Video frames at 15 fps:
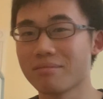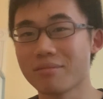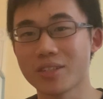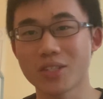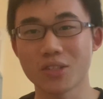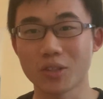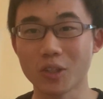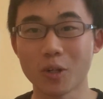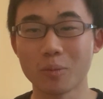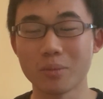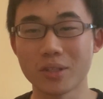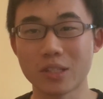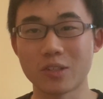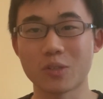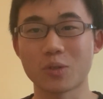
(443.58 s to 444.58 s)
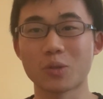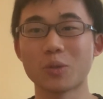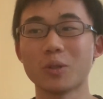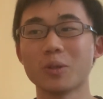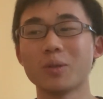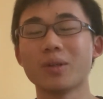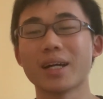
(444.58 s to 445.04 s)
Sloan Business
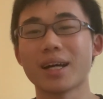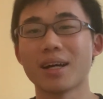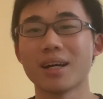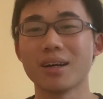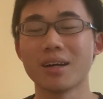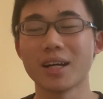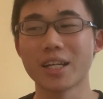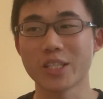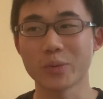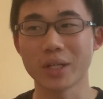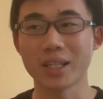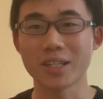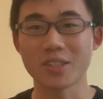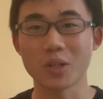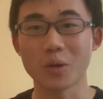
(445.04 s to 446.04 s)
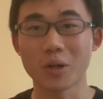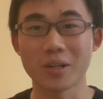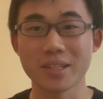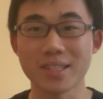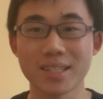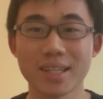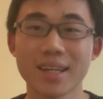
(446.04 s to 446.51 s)
School uh, as well as
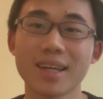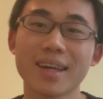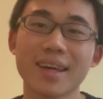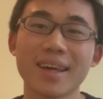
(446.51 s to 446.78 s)
ORC.